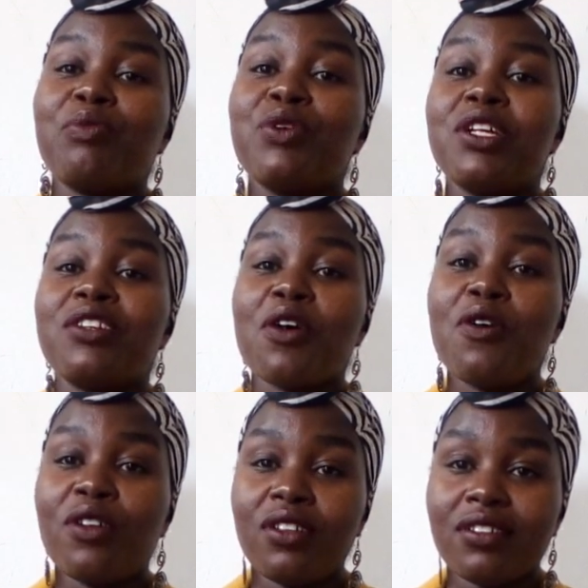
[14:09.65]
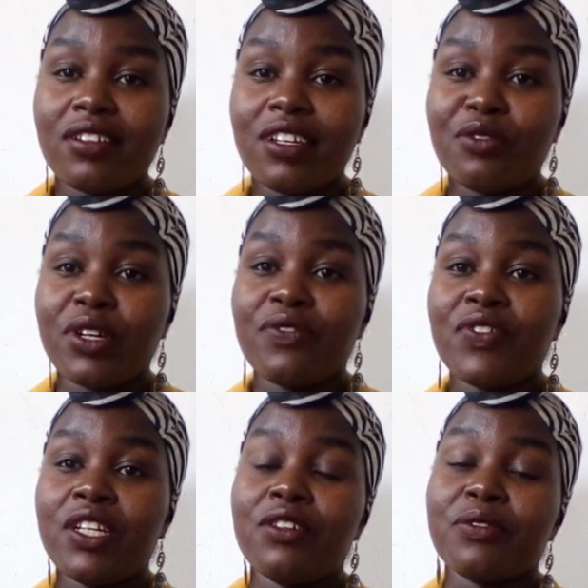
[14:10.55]
put it all in one
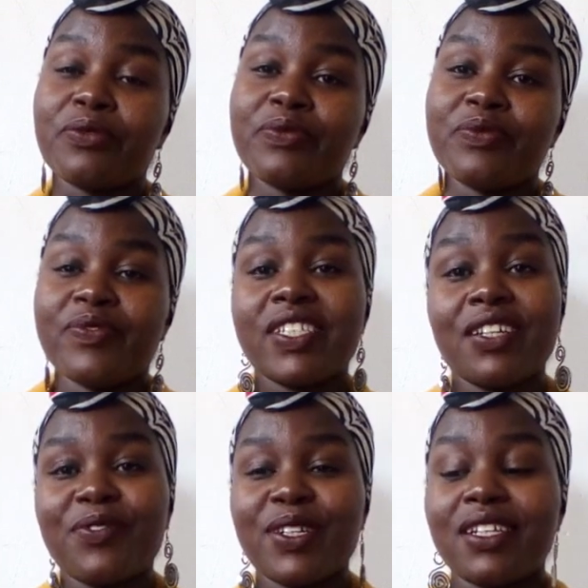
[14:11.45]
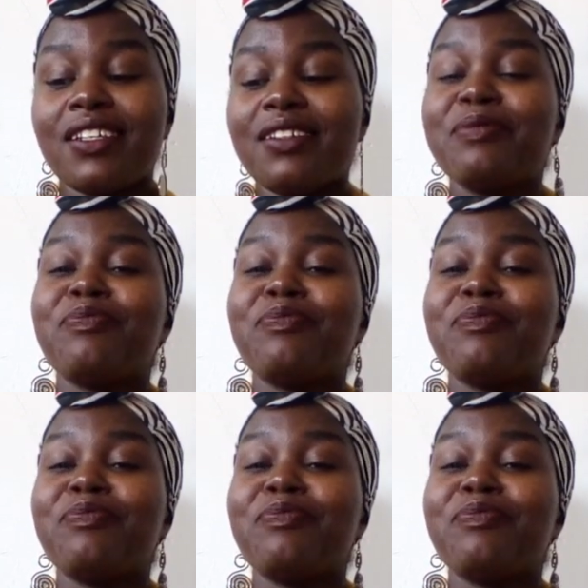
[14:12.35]
video, definitely.